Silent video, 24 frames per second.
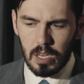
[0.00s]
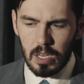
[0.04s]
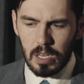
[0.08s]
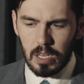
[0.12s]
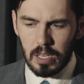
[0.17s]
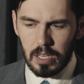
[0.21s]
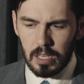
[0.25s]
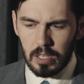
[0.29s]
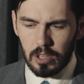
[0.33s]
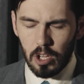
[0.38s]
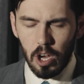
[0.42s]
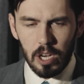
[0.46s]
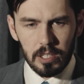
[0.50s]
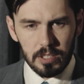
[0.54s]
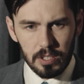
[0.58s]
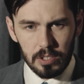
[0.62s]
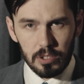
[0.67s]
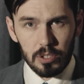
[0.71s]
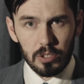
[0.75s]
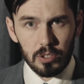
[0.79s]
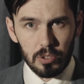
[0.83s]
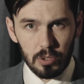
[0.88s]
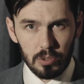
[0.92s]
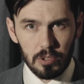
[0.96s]
He logs
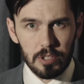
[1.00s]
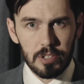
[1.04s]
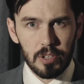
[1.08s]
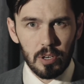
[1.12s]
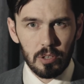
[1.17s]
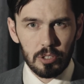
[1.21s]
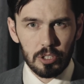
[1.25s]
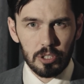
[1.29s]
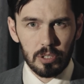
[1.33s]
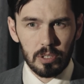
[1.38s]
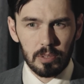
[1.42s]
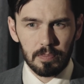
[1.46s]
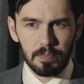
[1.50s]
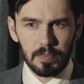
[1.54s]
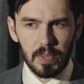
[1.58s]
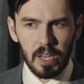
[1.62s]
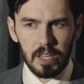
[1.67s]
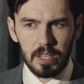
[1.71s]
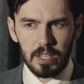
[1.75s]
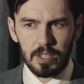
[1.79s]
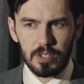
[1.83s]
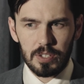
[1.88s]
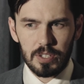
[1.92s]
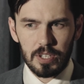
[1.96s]
into Truth Social
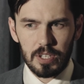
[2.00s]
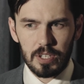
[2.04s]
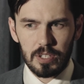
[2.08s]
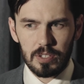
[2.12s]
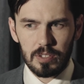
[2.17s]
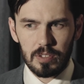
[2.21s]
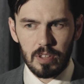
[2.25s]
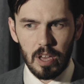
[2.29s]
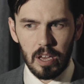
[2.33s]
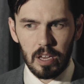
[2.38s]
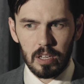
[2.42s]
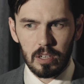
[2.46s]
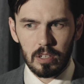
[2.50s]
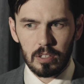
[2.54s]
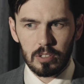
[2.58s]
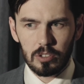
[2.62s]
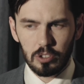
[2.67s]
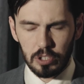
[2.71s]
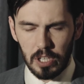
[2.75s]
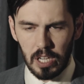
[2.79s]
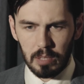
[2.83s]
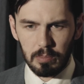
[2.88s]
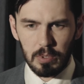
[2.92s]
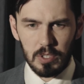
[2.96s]
and he sees that
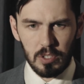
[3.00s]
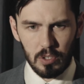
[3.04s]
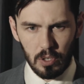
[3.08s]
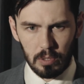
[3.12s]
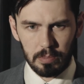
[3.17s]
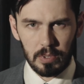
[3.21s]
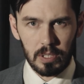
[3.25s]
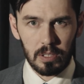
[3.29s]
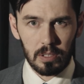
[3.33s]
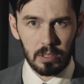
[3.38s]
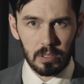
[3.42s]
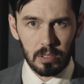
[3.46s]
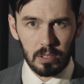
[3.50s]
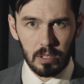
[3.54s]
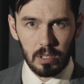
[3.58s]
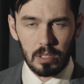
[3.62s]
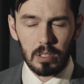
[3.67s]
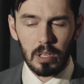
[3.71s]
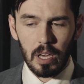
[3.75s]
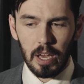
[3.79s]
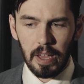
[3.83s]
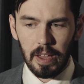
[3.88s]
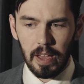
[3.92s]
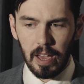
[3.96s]
Jack Posobiec
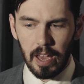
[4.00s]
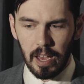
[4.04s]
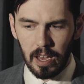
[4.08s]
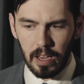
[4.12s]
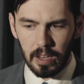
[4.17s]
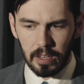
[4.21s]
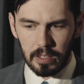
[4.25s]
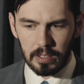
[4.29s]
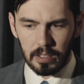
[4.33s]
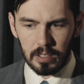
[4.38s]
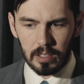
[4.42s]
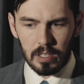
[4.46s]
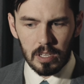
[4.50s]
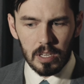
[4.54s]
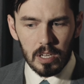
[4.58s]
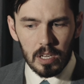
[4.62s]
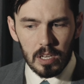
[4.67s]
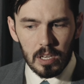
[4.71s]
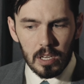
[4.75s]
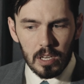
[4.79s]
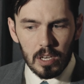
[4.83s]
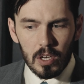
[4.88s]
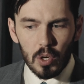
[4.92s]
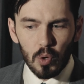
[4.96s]
had
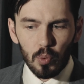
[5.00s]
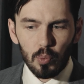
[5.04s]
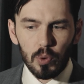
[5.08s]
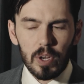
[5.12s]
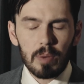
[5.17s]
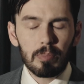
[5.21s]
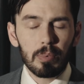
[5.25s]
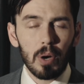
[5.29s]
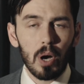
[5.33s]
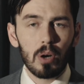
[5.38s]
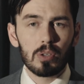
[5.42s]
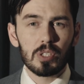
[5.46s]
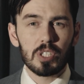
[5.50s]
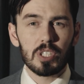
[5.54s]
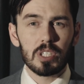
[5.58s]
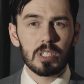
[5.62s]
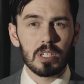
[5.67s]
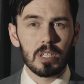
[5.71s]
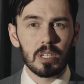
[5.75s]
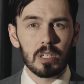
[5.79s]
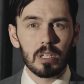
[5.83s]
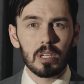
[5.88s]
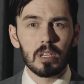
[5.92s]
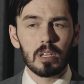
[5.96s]

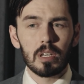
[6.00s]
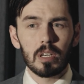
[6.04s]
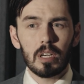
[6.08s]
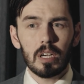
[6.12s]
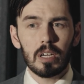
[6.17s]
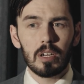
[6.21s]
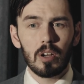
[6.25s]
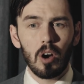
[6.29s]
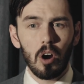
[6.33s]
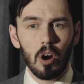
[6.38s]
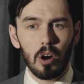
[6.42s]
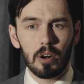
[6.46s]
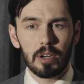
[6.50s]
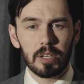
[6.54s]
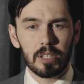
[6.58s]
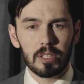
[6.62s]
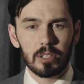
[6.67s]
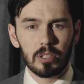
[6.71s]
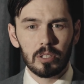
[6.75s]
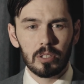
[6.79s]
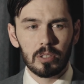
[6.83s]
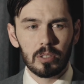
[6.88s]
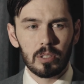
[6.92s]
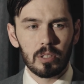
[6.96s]
reposted an
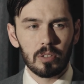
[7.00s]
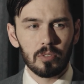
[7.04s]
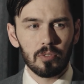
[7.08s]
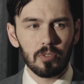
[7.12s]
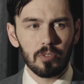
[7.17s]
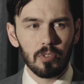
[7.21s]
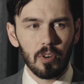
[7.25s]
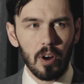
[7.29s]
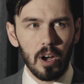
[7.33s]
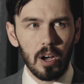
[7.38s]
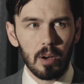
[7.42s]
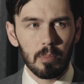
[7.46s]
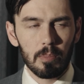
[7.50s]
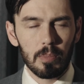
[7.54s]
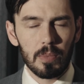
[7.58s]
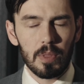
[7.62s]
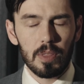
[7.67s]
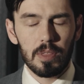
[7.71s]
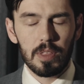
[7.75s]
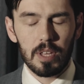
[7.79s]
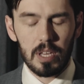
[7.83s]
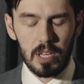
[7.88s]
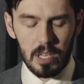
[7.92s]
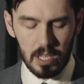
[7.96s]
article from
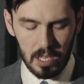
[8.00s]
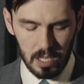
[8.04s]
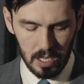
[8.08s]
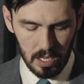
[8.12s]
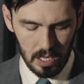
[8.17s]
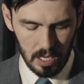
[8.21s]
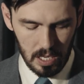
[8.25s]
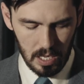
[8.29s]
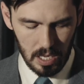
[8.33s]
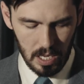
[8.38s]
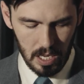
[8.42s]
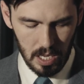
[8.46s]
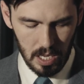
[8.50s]
the